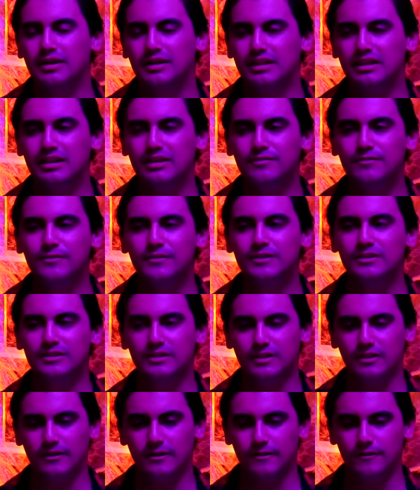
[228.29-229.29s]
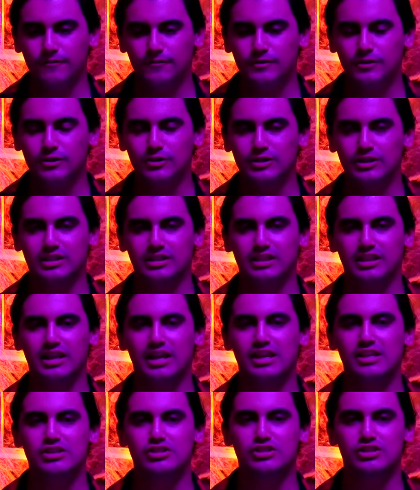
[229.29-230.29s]
even if your
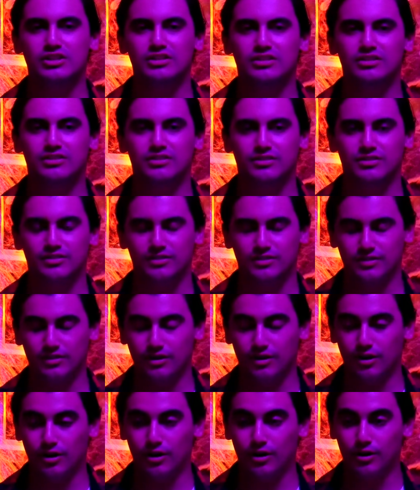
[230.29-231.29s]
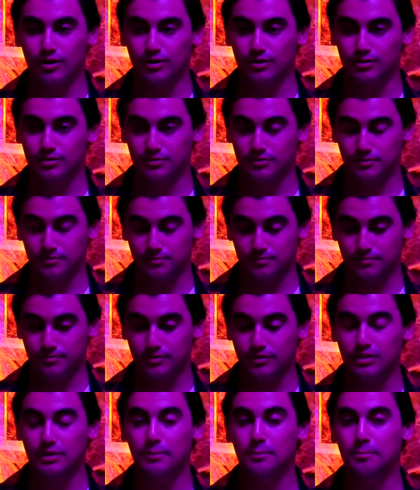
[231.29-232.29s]
intentions are
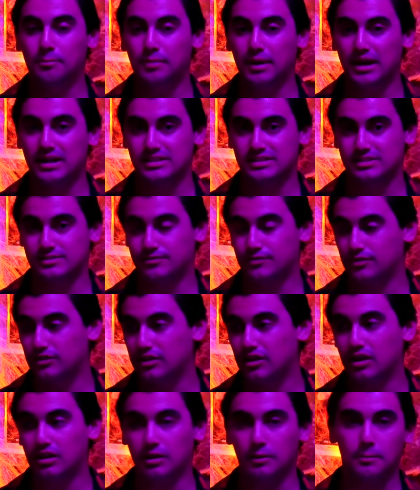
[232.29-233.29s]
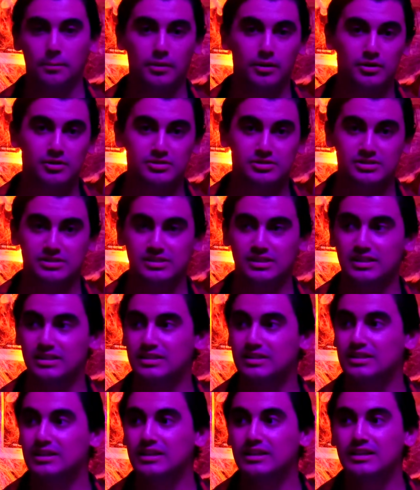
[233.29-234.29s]
for the best for the other
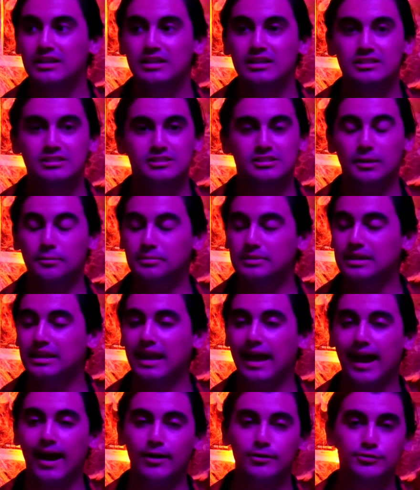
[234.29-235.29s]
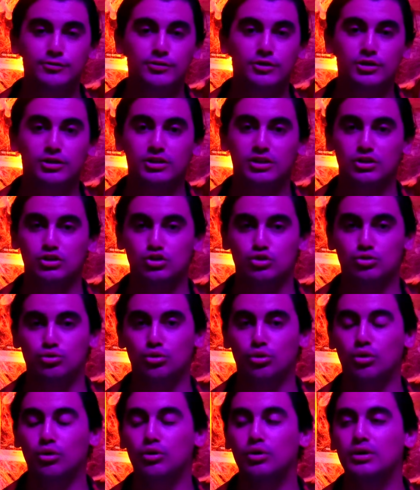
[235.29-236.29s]
person. Something out of your
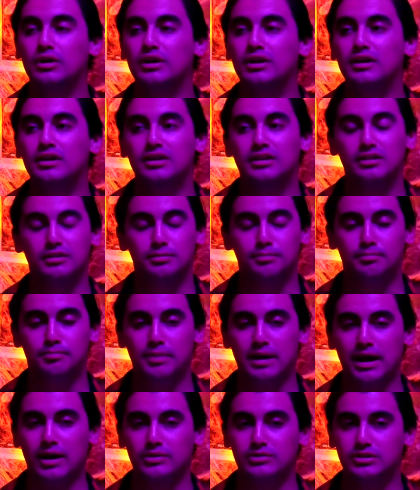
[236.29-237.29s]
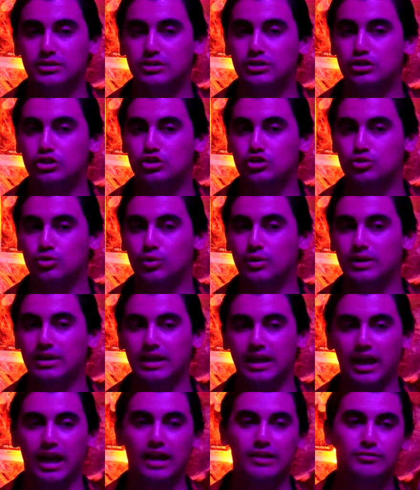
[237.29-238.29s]
control is bound to destroy
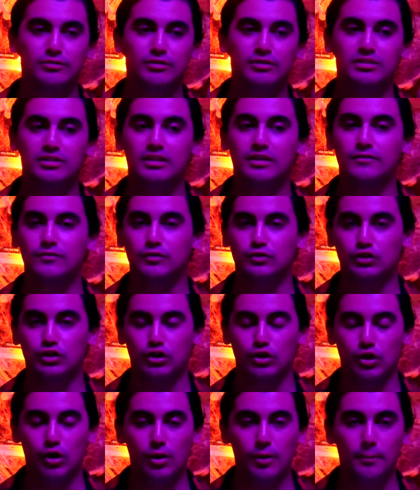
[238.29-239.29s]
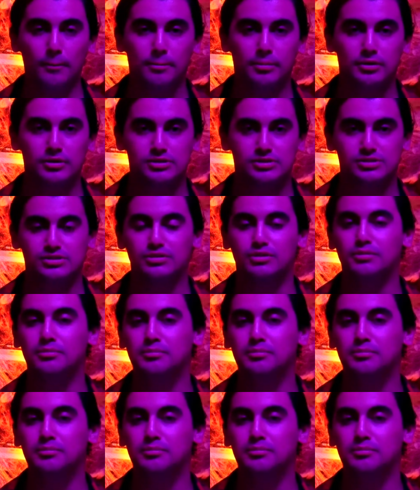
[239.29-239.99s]
everything for their own personal